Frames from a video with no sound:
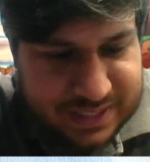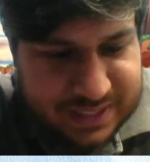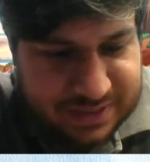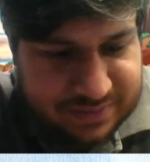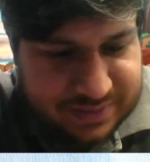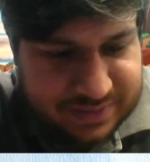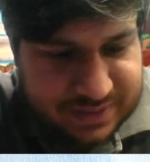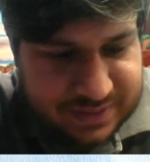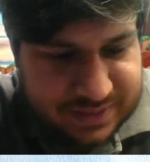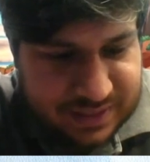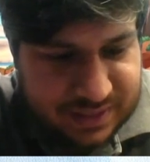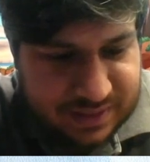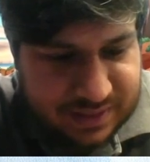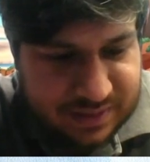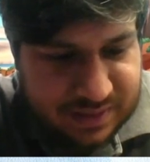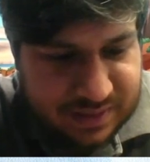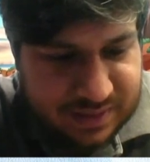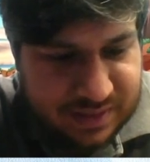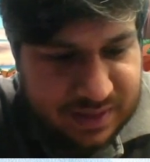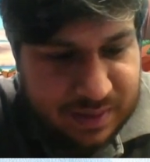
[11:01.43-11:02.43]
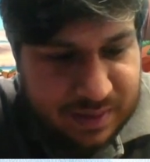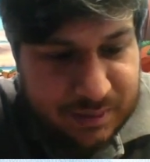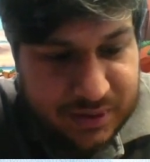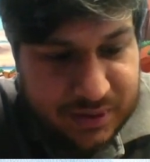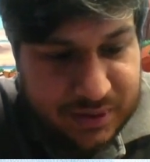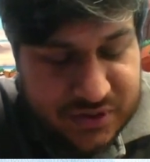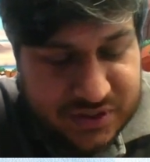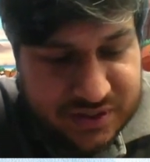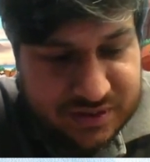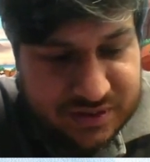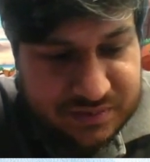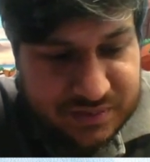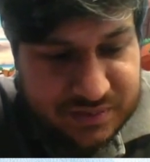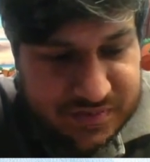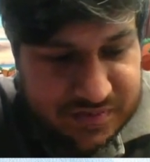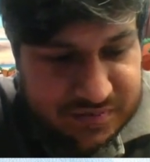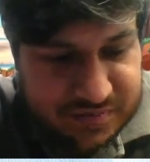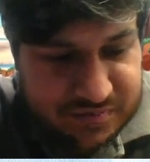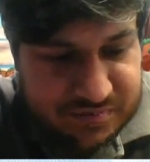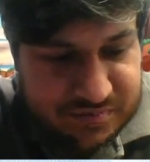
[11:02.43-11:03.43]
accuracy. Potion, we
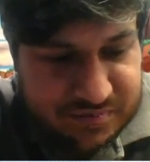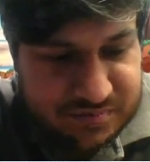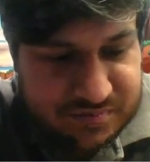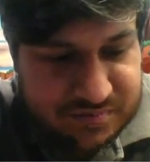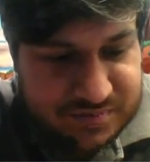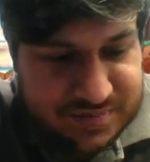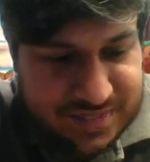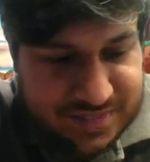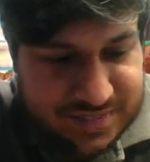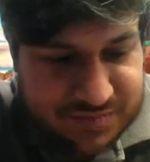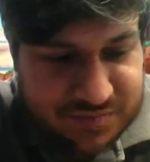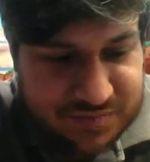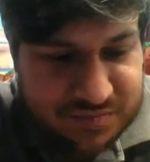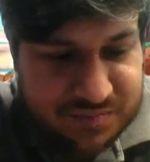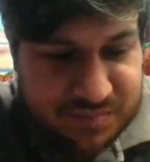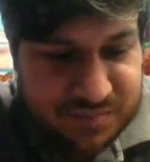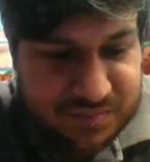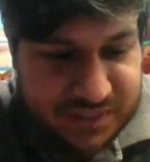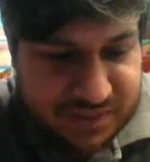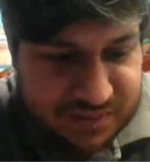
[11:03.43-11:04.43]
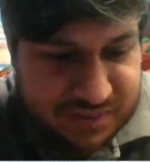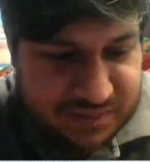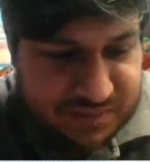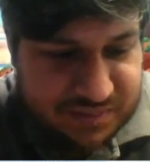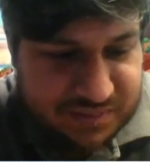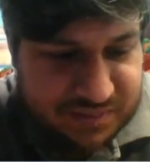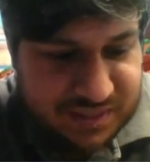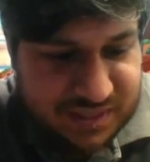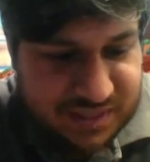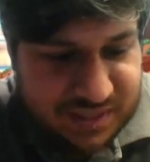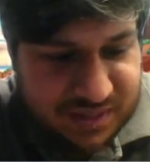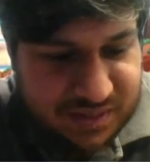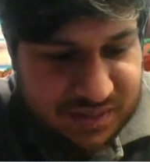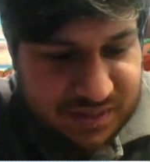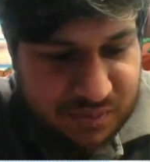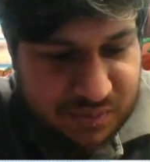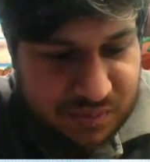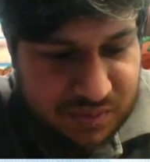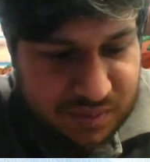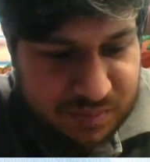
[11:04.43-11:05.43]
know. Sandstorm, we know.
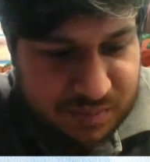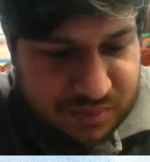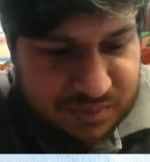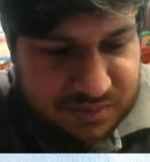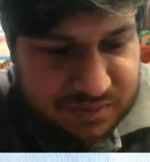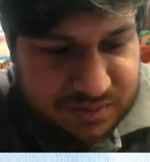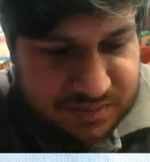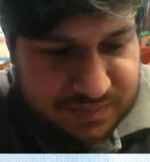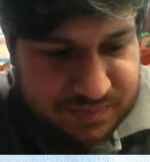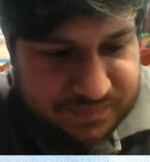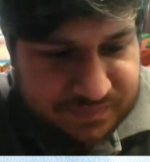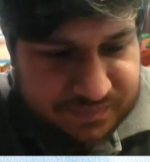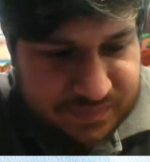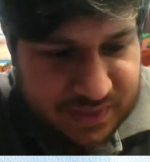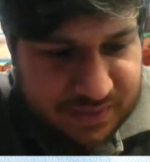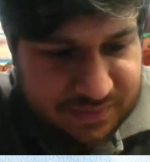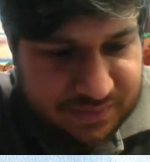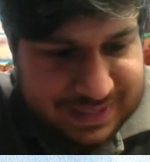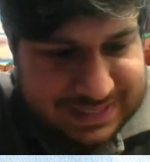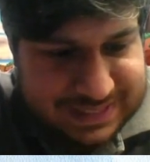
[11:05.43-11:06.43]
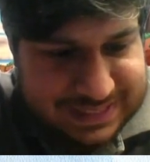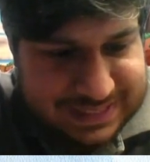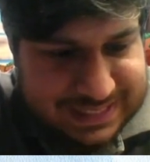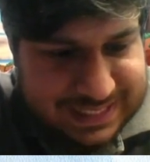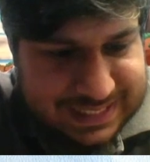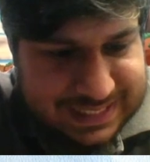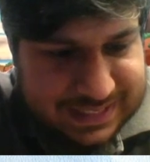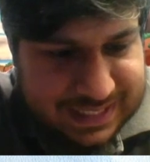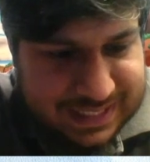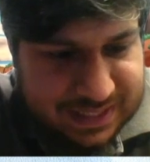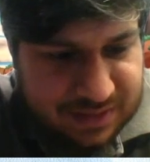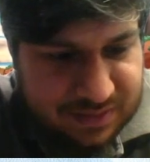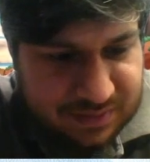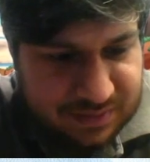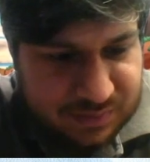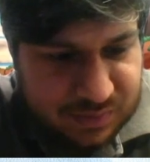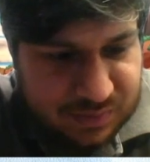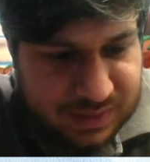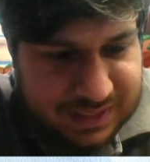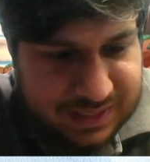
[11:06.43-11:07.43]
All Aboard raises the attack
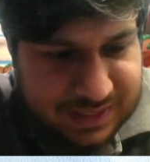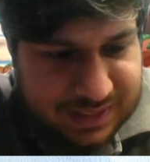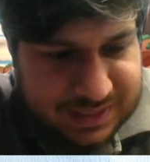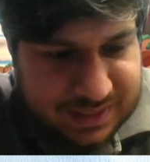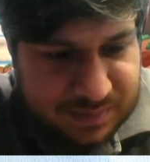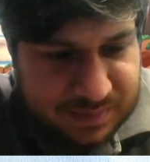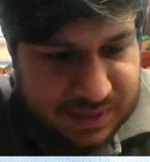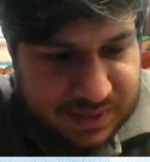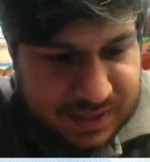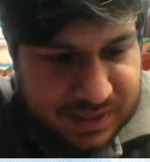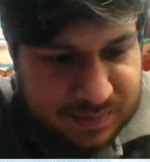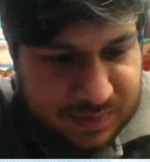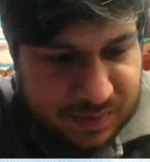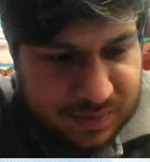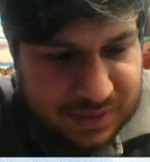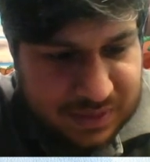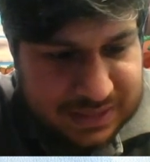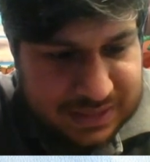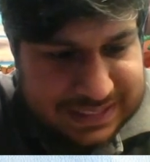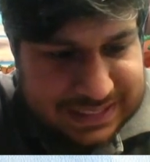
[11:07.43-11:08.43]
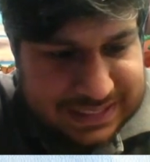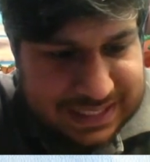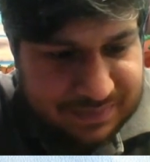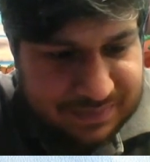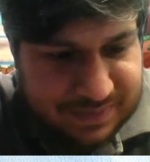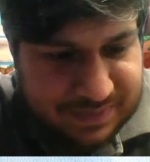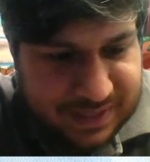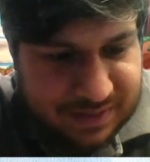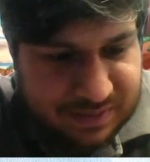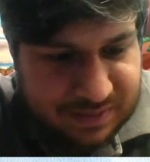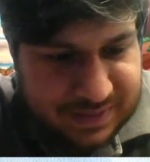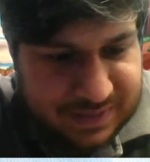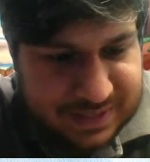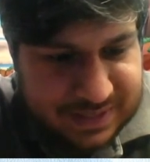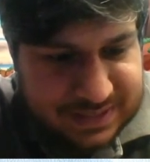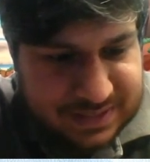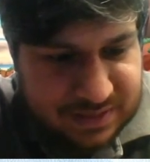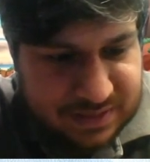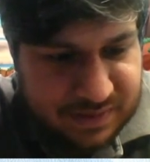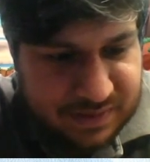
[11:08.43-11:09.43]
of all allied sync pairs by 1 stat rank,
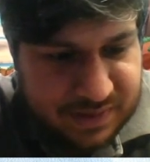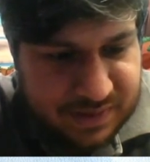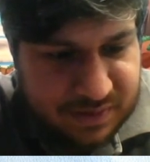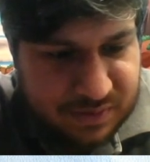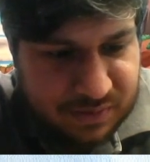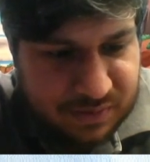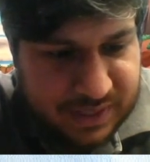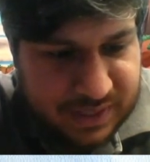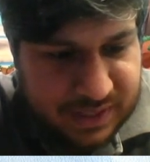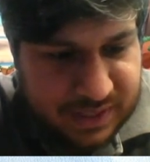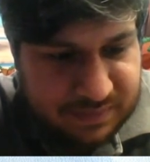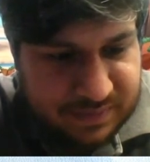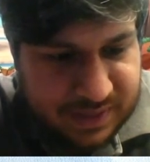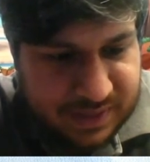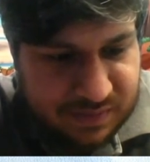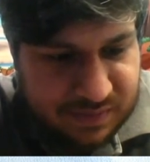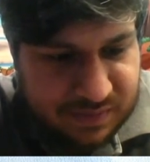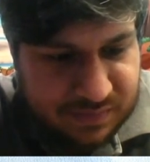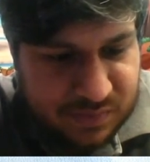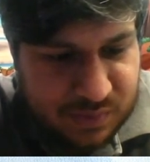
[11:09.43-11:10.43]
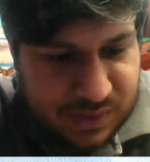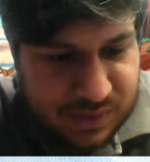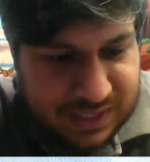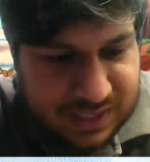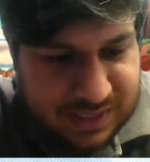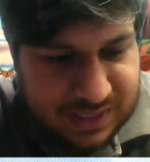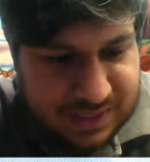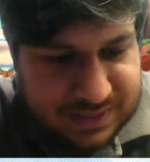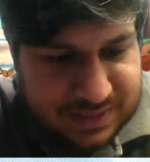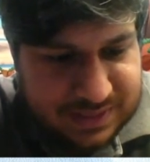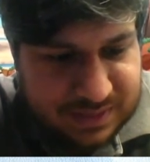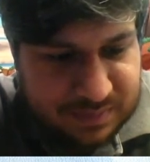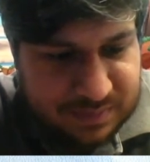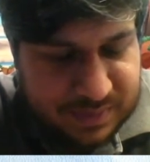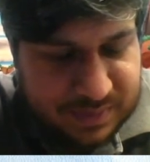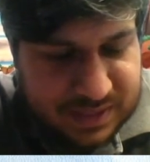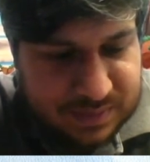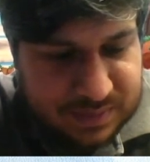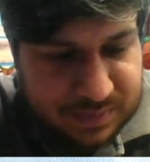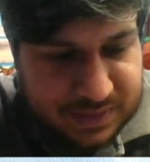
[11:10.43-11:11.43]
raises the critical hit rate of all allied sync
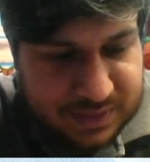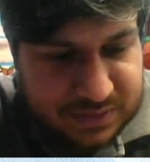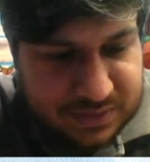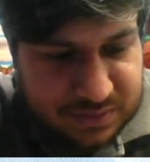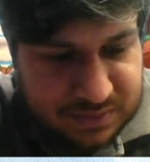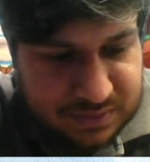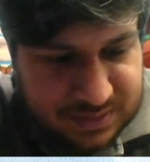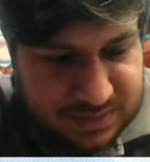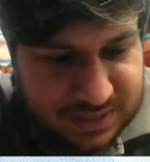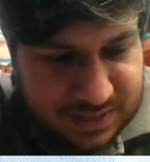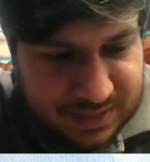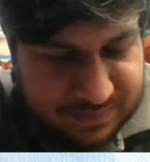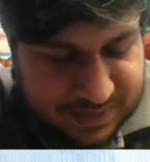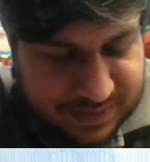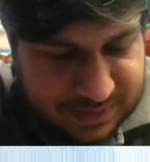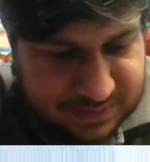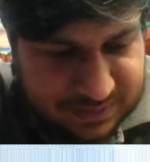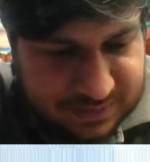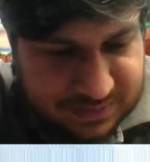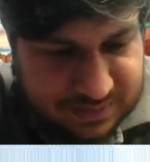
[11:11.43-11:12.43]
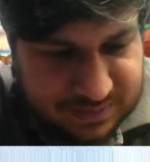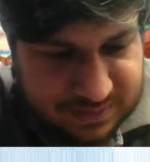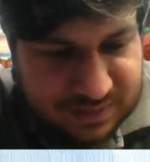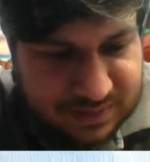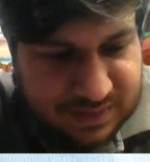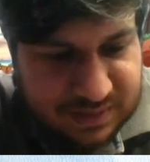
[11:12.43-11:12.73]
pairs by 2 stat ranks,